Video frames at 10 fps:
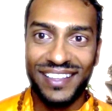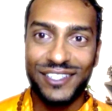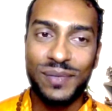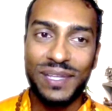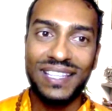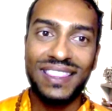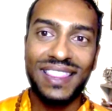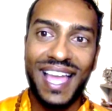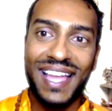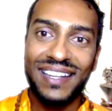to be
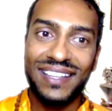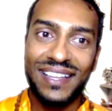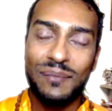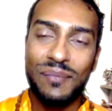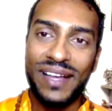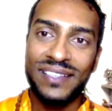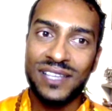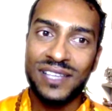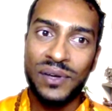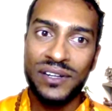led by
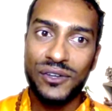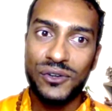someone